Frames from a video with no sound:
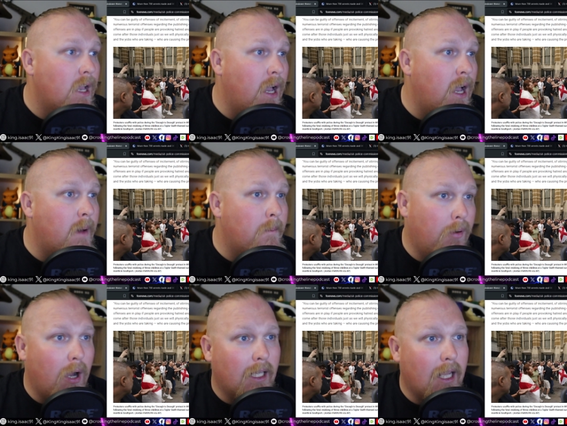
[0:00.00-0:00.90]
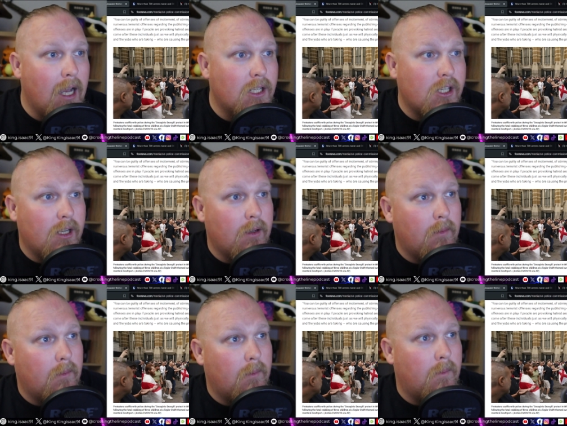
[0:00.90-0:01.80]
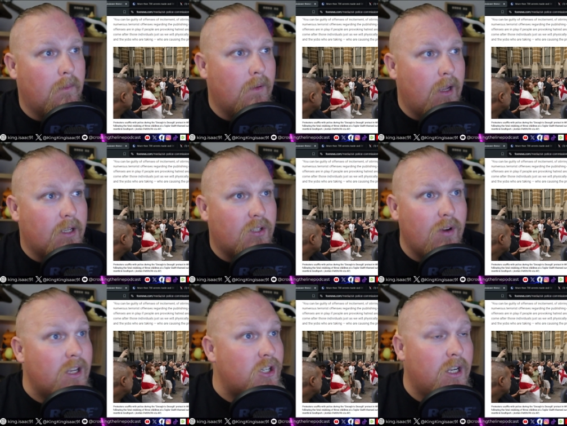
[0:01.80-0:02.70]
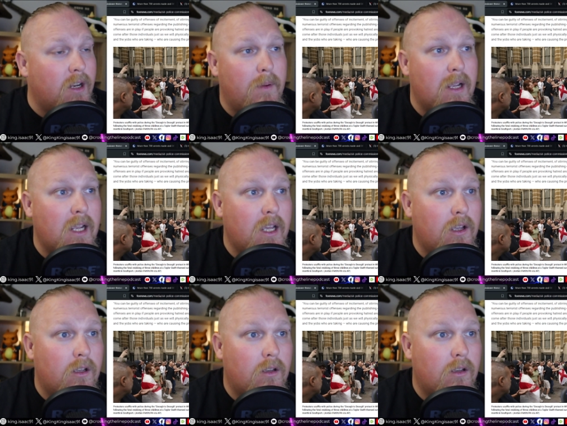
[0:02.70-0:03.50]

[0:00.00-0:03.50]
And by and large, a stretch, it'd be